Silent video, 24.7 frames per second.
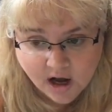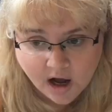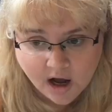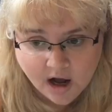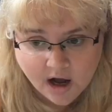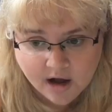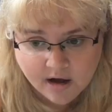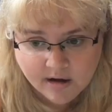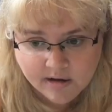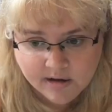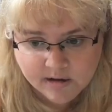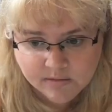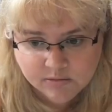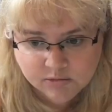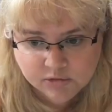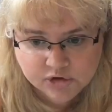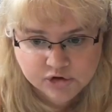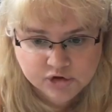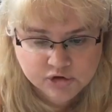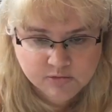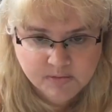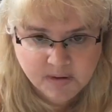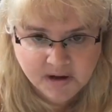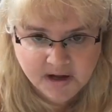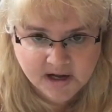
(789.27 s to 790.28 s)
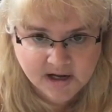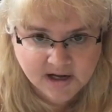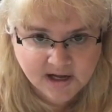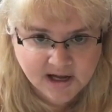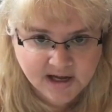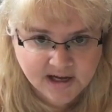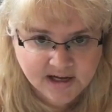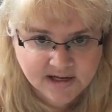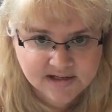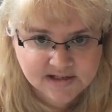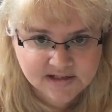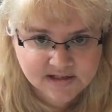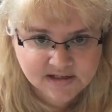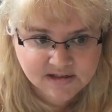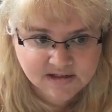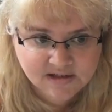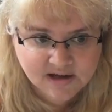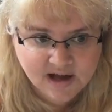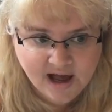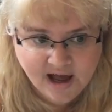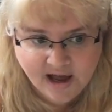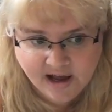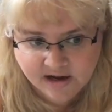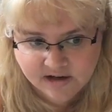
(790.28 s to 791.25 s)
and we'll do pancakes and
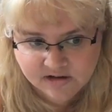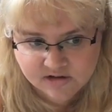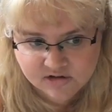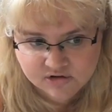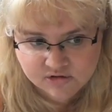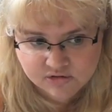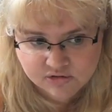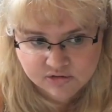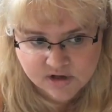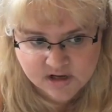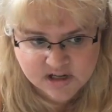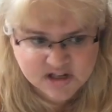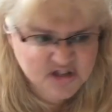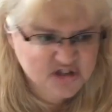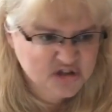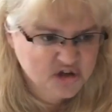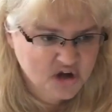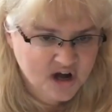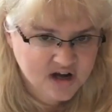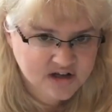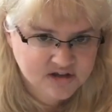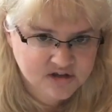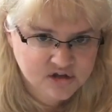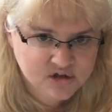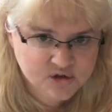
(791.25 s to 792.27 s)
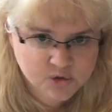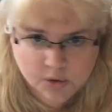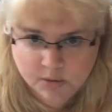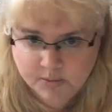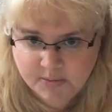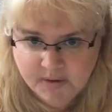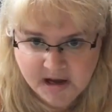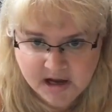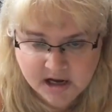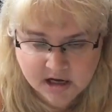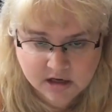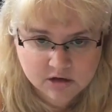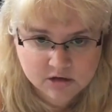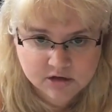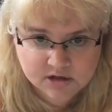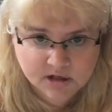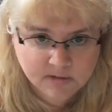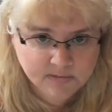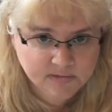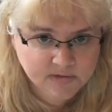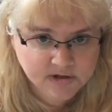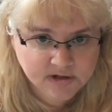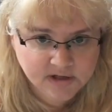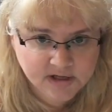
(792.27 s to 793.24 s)
eggs and sausage or bacon or
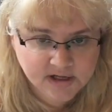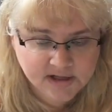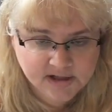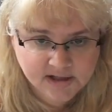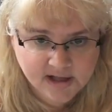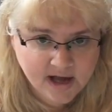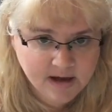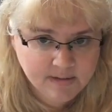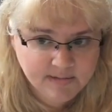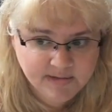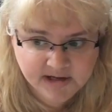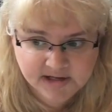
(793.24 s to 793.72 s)
something like that,